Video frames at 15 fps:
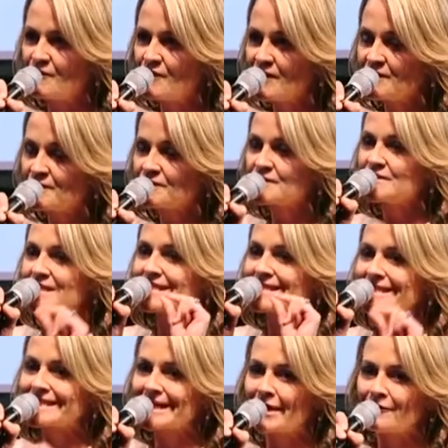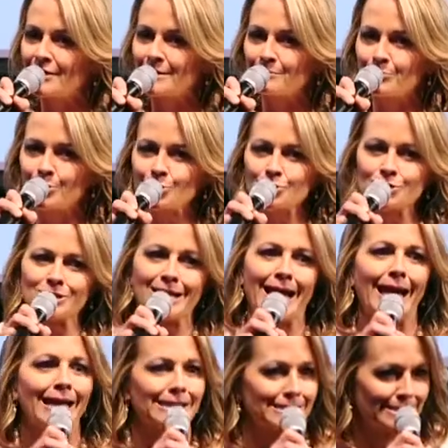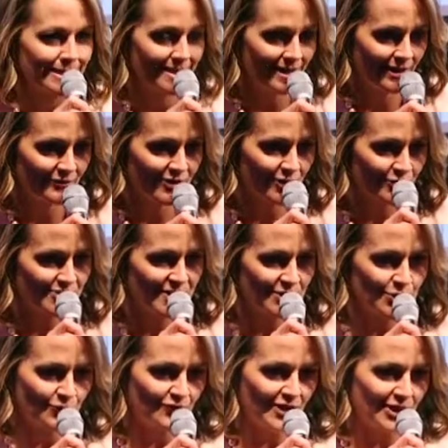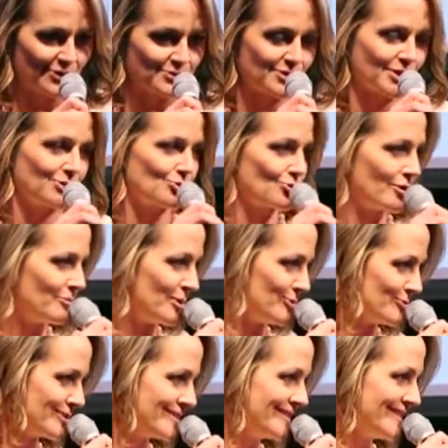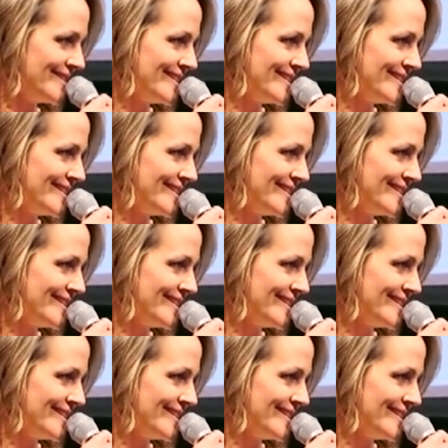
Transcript: 57% of their senior fellows contribute